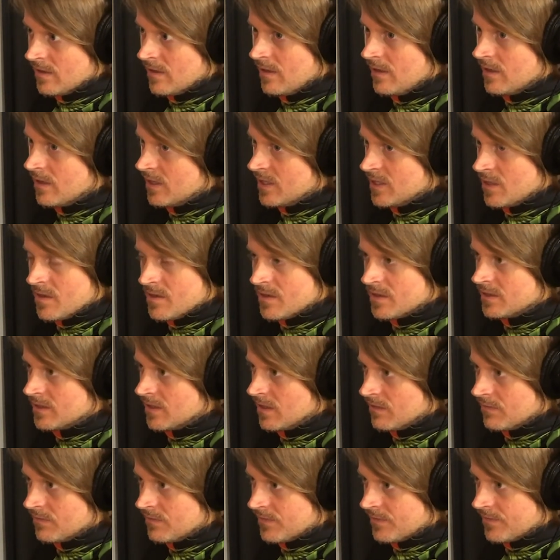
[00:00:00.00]
You got to do other
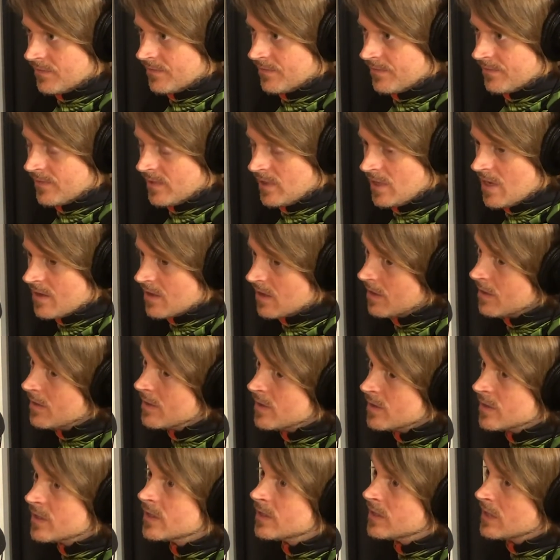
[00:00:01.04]
stuff. Mm-hmm. You got to do
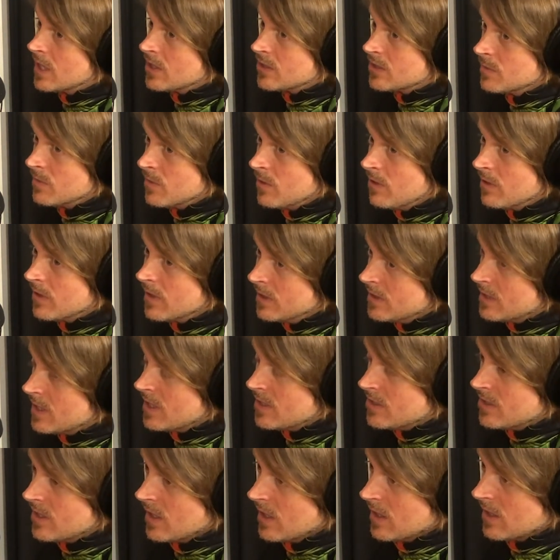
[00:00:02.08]
session work and
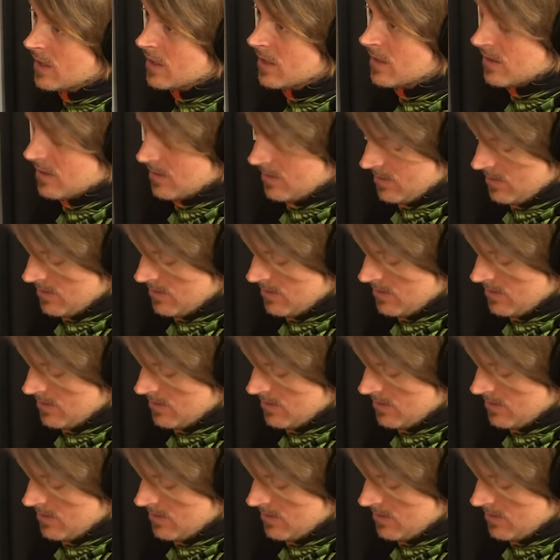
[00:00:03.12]
teaching. Yeah,